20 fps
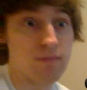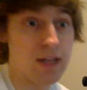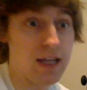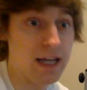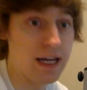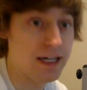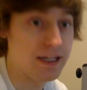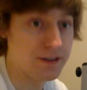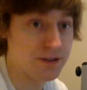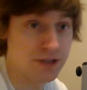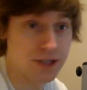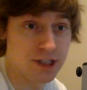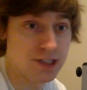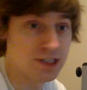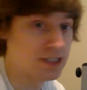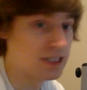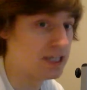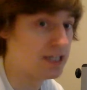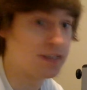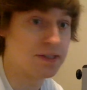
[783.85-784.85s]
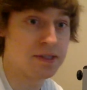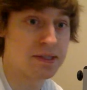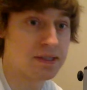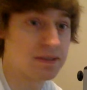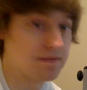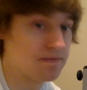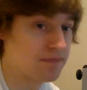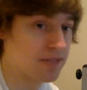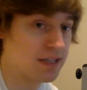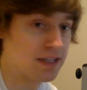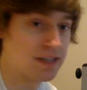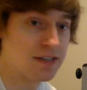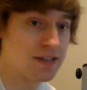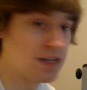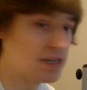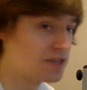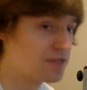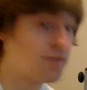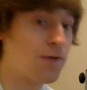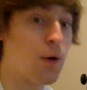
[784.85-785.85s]
It just is.
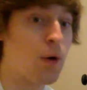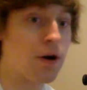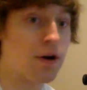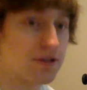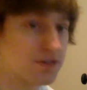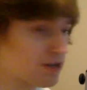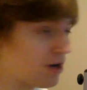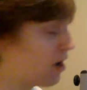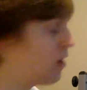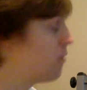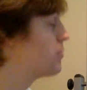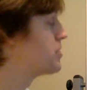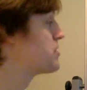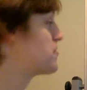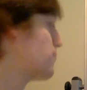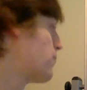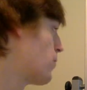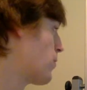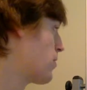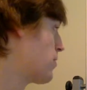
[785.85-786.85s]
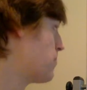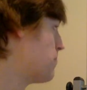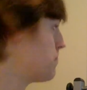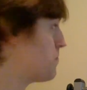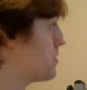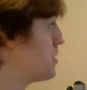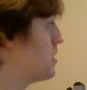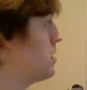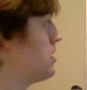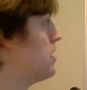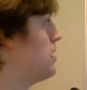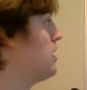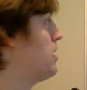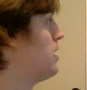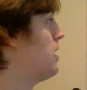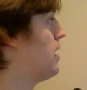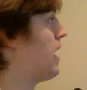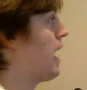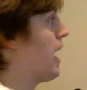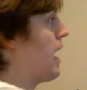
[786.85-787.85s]
It's 4. It's always 4.
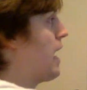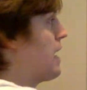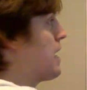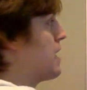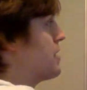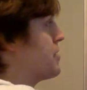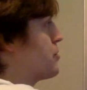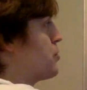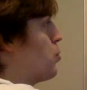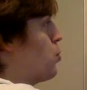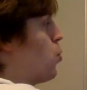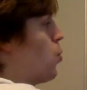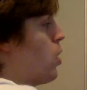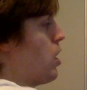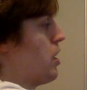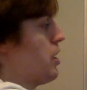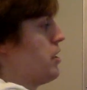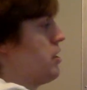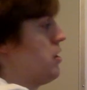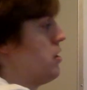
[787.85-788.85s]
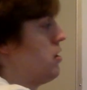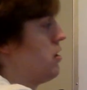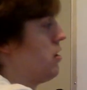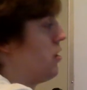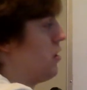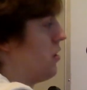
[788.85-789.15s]
A is 1.